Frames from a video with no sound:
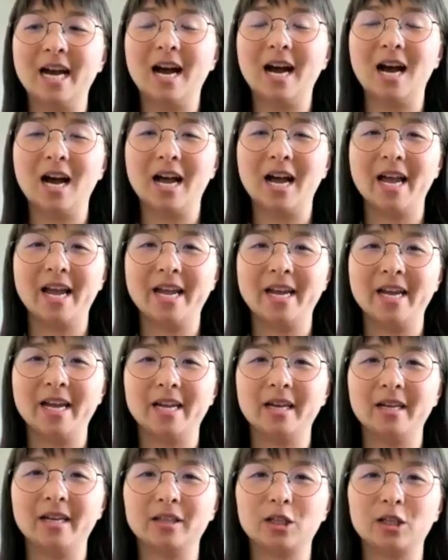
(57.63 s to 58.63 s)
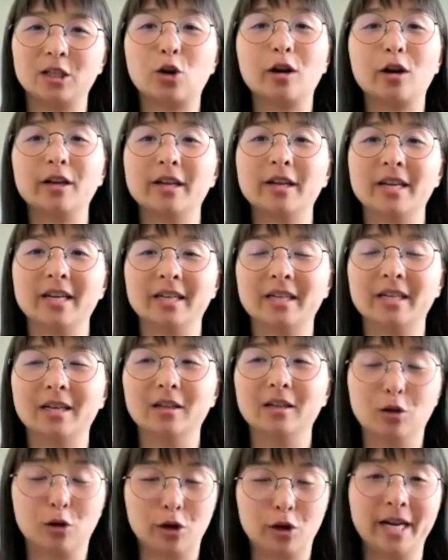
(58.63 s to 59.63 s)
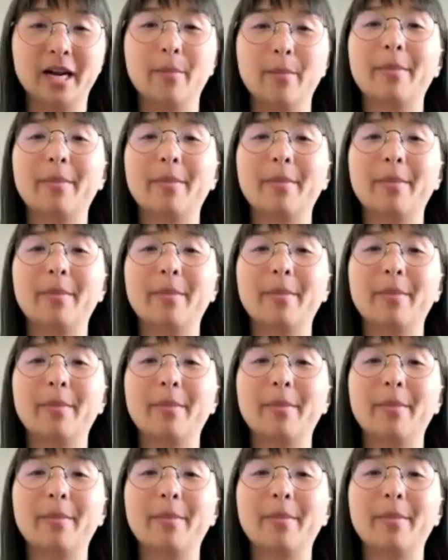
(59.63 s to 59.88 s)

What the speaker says: I started learning